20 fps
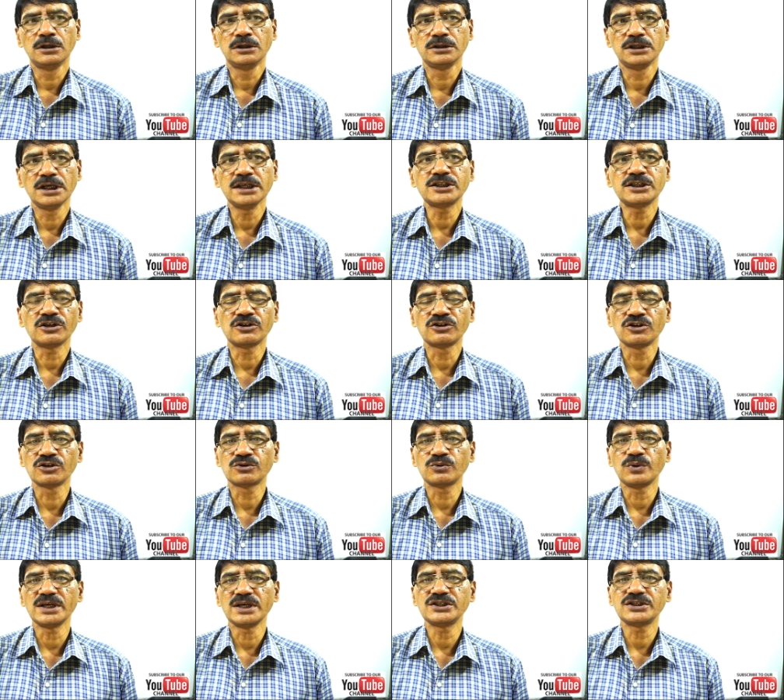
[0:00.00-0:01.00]
yes or no
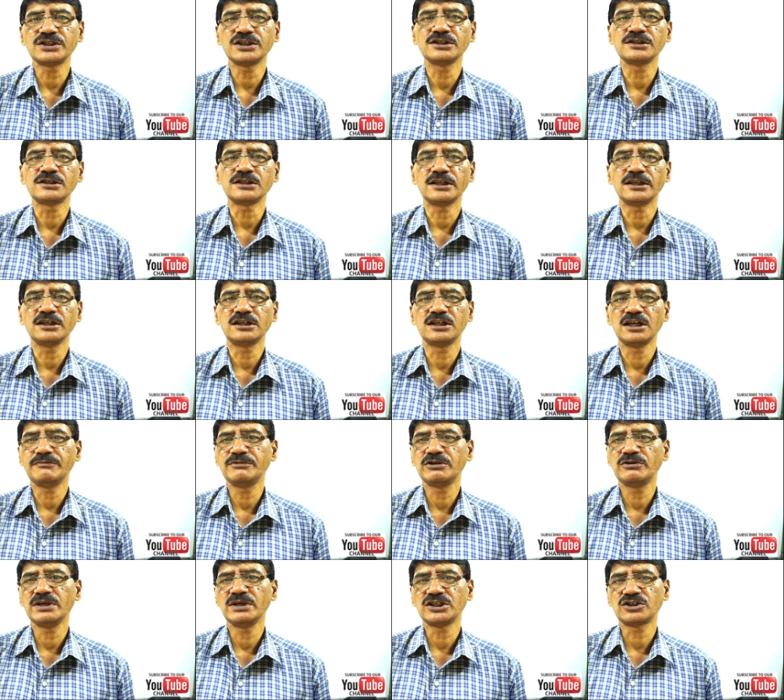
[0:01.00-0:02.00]
questions and the
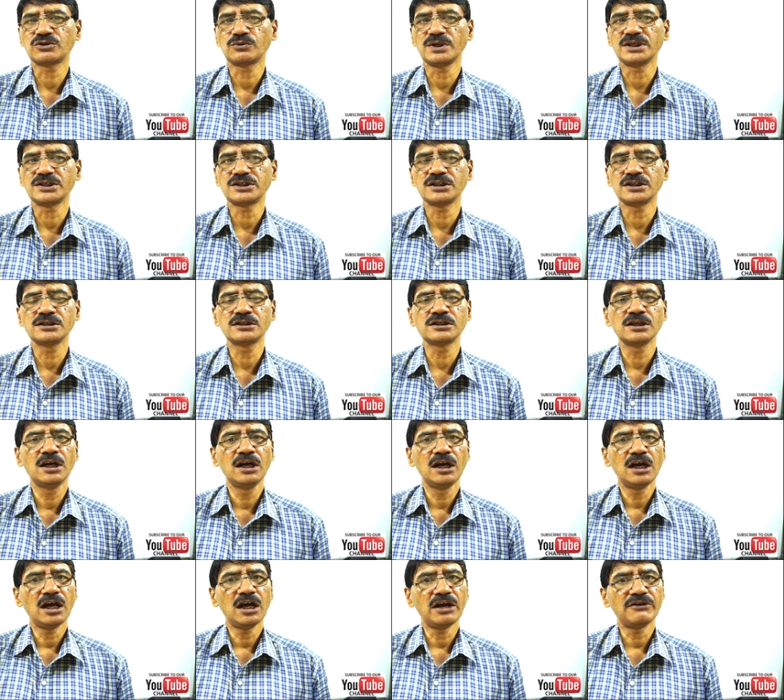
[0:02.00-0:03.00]
WH questions.
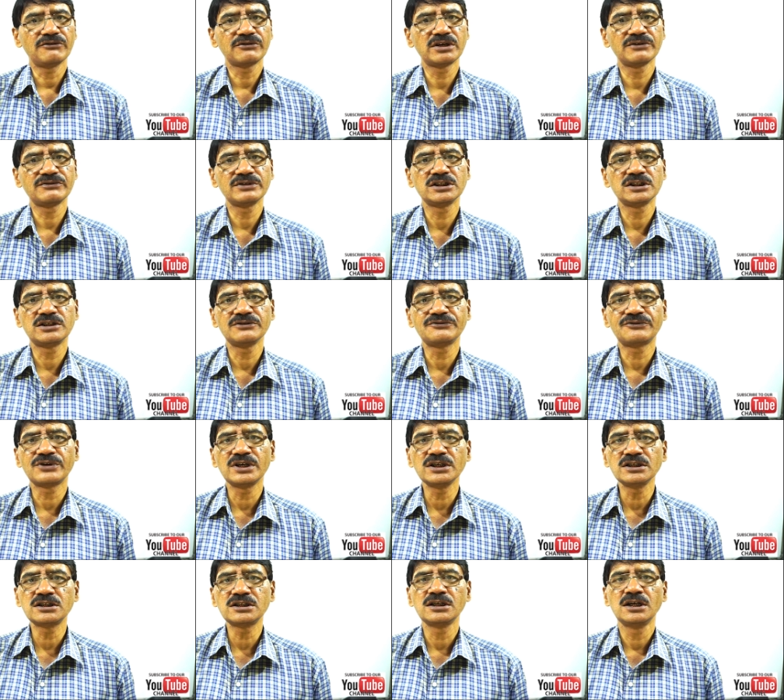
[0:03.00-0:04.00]
I've given
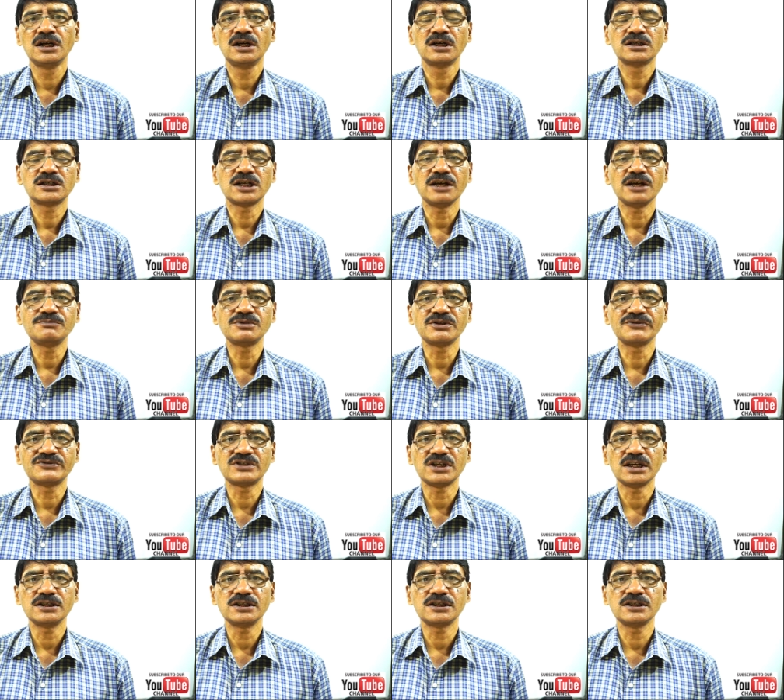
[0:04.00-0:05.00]
different types of
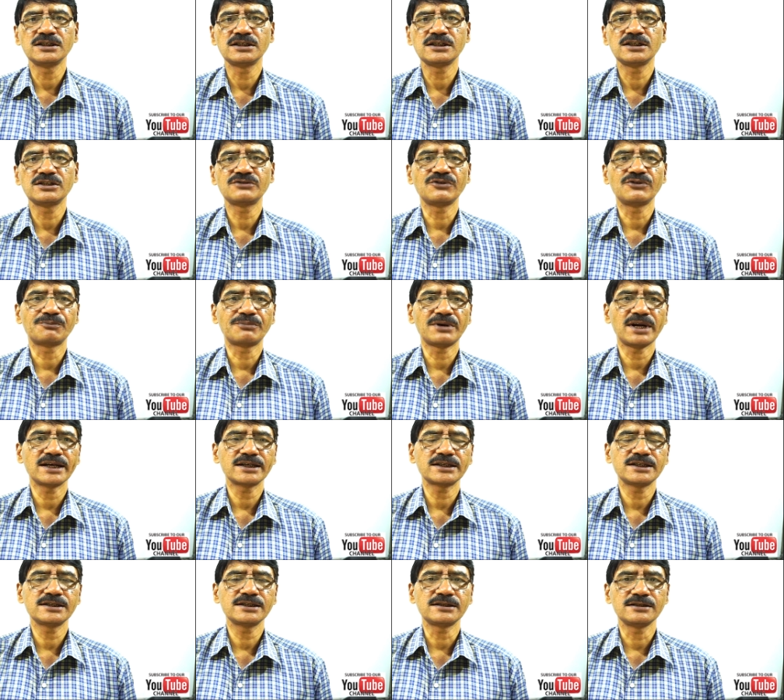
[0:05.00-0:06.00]
sentences for
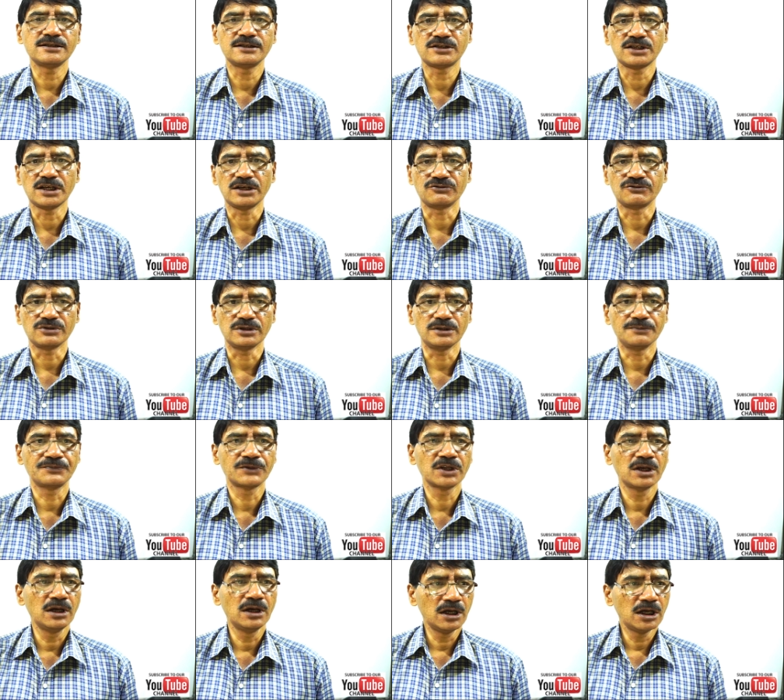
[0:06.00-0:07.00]
practice and etc.
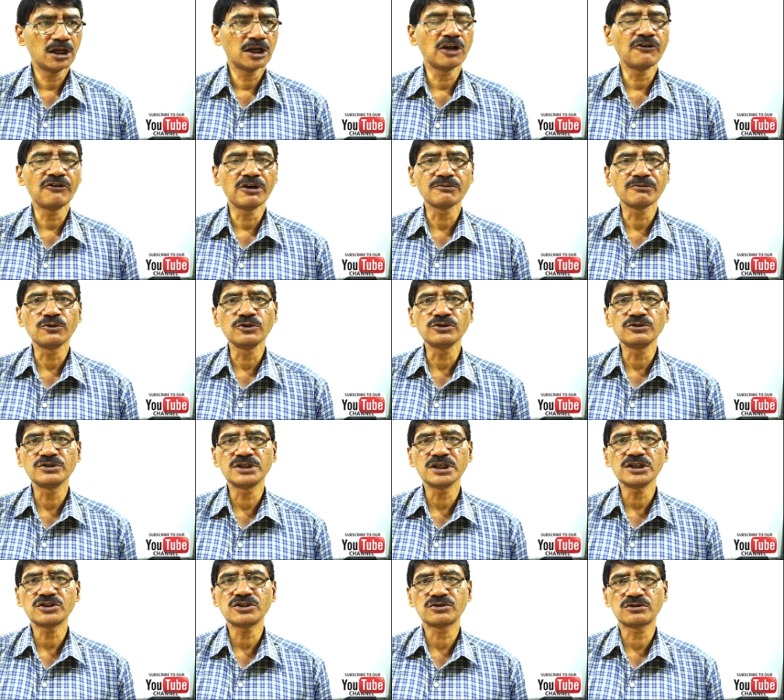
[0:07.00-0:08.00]
Now I'm going to
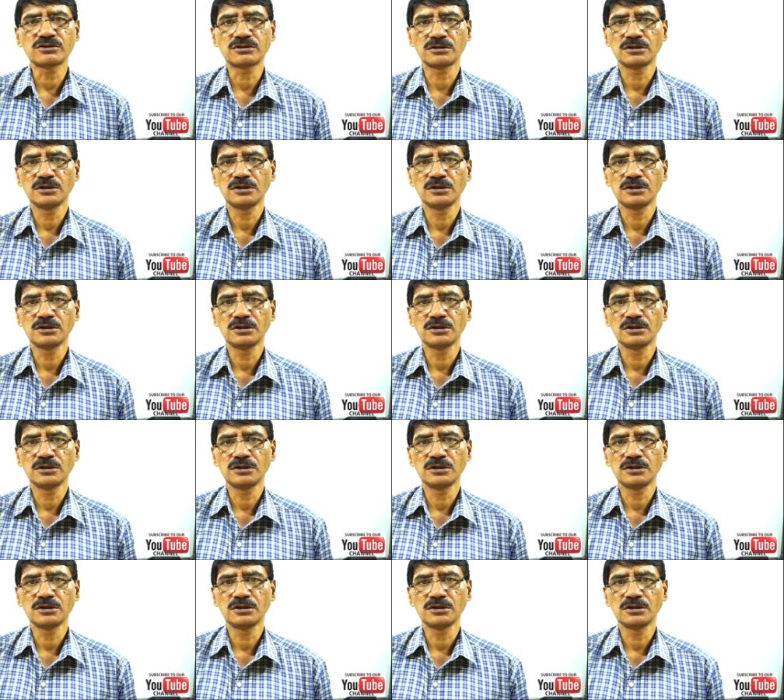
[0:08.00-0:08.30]
just